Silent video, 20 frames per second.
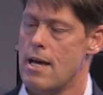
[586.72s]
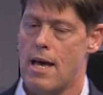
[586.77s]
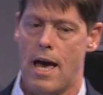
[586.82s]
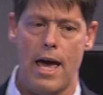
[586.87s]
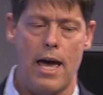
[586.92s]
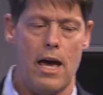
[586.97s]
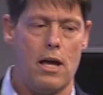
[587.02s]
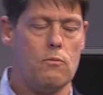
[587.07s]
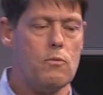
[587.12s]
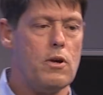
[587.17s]

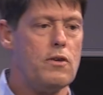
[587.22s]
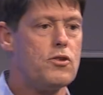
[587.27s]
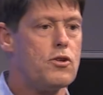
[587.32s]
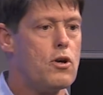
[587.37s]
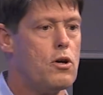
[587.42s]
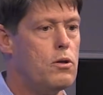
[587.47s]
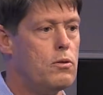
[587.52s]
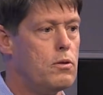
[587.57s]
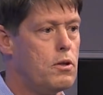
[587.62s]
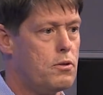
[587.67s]
And we've
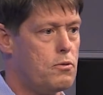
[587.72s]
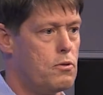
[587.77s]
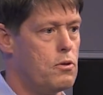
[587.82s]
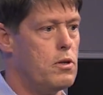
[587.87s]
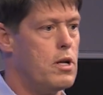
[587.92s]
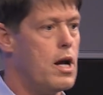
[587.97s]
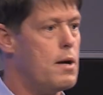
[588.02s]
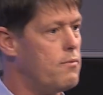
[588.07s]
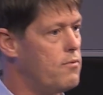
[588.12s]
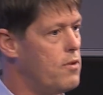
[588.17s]
shown through a
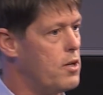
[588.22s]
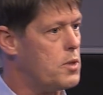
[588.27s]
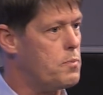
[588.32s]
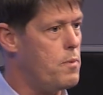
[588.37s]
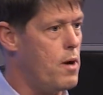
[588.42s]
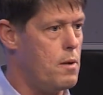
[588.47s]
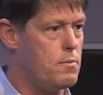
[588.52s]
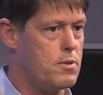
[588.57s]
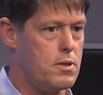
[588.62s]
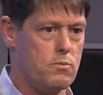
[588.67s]
number of
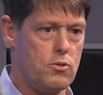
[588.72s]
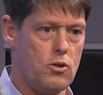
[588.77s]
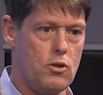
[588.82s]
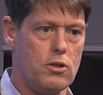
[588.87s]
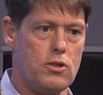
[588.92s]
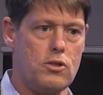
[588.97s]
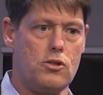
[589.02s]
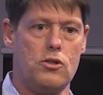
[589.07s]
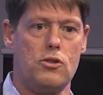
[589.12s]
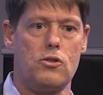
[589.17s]
experiments, I'm
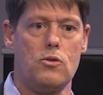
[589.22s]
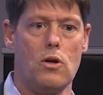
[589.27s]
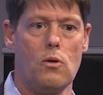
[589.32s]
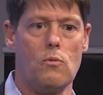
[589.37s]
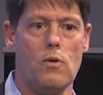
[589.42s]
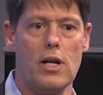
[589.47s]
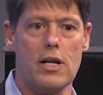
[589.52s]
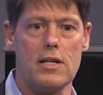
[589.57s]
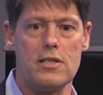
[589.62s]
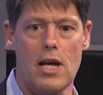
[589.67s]
just showing
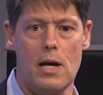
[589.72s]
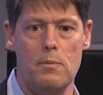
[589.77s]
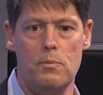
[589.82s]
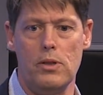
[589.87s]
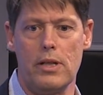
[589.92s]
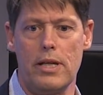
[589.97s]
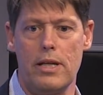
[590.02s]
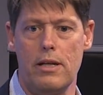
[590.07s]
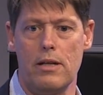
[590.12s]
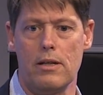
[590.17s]
one example
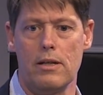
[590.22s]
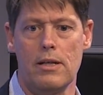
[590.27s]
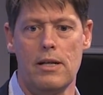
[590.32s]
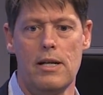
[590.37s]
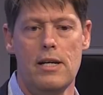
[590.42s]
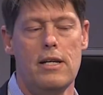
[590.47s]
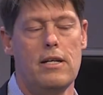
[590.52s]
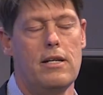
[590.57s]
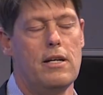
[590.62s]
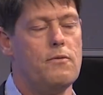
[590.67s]
here,
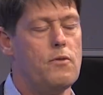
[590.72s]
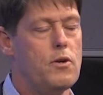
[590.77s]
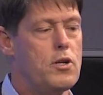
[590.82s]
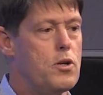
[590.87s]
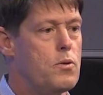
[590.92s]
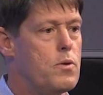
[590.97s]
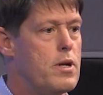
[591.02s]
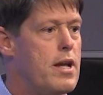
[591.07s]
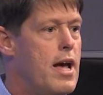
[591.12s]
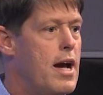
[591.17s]
if we
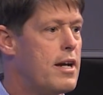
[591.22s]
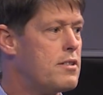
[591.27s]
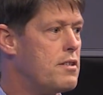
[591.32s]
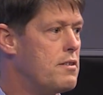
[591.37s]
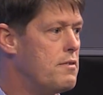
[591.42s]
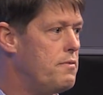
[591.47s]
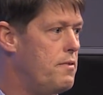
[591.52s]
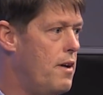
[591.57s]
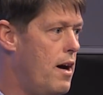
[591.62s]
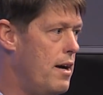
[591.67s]
do a
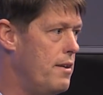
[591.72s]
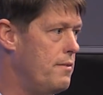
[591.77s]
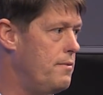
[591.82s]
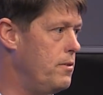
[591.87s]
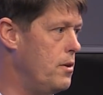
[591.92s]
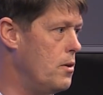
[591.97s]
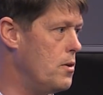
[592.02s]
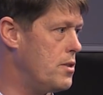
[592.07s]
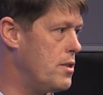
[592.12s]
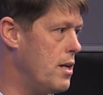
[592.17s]
Nexin-5
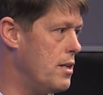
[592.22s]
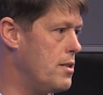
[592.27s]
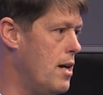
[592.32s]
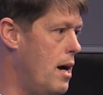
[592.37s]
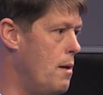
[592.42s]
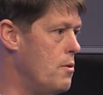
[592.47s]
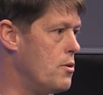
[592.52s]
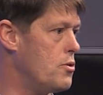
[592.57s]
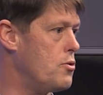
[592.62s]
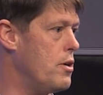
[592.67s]
flow
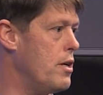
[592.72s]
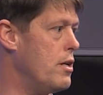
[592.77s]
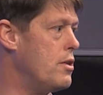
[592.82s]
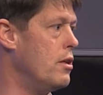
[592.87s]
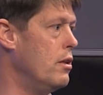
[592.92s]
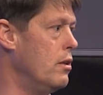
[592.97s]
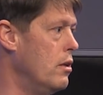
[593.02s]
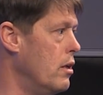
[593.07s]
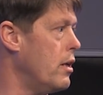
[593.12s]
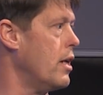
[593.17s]
cytometry to
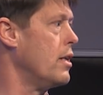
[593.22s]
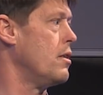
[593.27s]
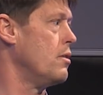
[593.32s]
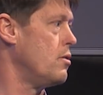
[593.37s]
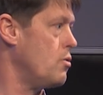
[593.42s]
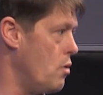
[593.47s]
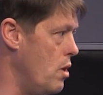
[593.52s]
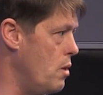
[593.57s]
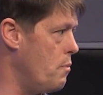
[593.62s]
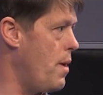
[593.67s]
look at the
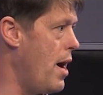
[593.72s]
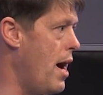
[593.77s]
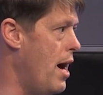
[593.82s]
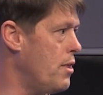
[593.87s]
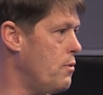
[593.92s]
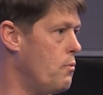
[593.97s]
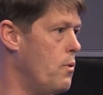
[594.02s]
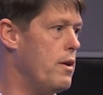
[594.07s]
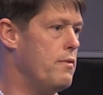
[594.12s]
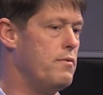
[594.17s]
sort of the
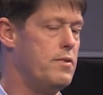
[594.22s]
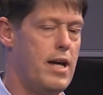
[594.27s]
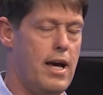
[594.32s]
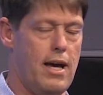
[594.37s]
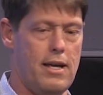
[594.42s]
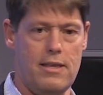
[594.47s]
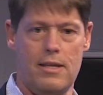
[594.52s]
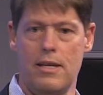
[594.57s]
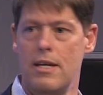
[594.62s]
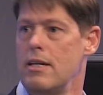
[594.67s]
pathway of
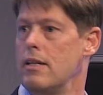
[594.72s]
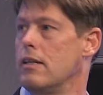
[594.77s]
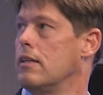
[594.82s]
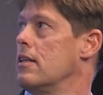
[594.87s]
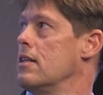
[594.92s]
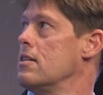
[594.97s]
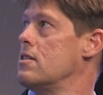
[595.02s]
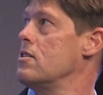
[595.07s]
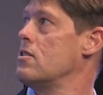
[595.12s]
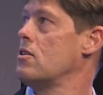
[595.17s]
death,
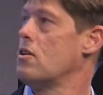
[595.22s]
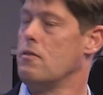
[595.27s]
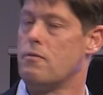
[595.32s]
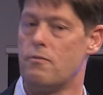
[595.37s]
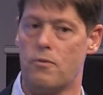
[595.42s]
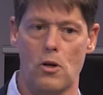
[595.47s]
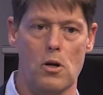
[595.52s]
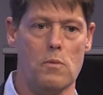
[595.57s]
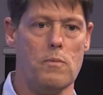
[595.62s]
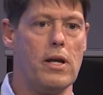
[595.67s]
this is
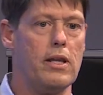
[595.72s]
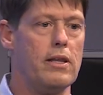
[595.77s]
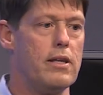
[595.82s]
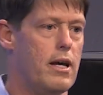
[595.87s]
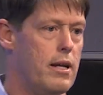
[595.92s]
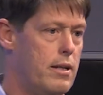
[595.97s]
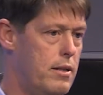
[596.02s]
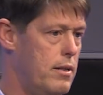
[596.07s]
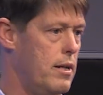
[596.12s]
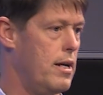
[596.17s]
confirming
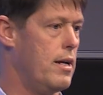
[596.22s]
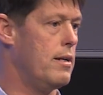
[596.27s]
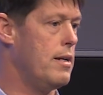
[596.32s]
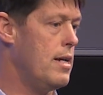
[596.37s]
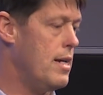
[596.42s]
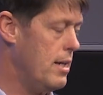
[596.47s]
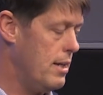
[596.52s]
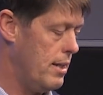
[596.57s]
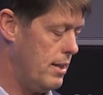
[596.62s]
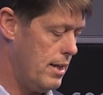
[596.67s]
that
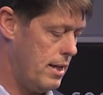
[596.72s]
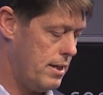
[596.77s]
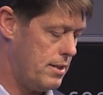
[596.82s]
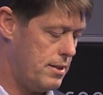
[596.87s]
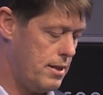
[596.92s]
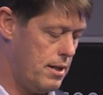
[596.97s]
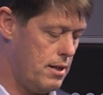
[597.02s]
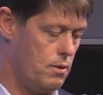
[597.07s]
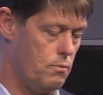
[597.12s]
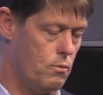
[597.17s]

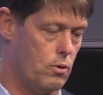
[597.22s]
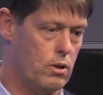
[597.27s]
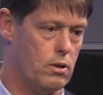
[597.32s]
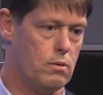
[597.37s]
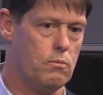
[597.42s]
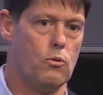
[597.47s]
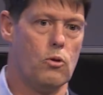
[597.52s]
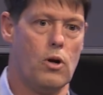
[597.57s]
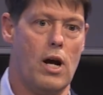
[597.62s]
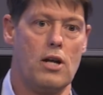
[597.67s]

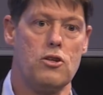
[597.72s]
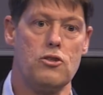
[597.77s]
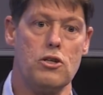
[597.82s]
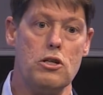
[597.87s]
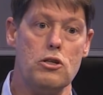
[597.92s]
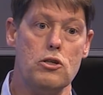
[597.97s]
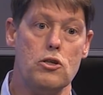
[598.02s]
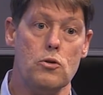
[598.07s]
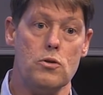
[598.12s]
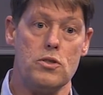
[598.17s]
we're actually
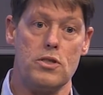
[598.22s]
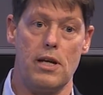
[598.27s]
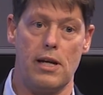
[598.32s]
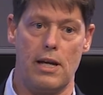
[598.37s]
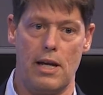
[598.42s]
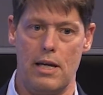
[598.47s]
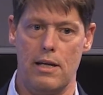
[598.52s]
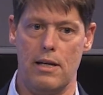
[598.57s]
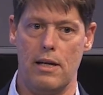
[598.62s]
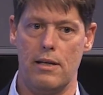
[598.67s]
inducing
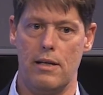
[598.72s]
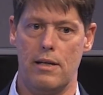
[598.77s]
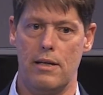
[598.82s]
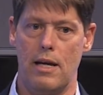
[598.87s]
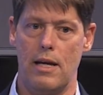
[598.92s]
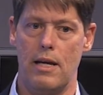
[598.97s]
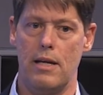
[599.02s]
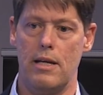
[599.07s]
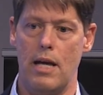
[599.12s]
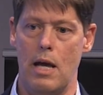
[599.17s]

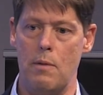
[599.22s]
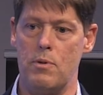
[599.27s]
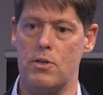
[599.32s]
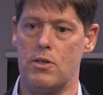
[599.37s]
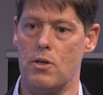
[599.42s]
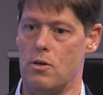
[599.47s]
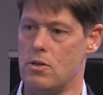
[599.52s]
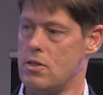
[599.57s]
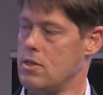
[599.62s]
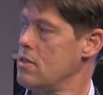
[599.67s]

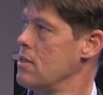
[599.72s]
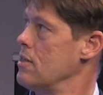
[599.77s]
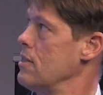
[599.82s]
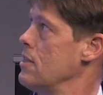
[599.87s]
apoptosis in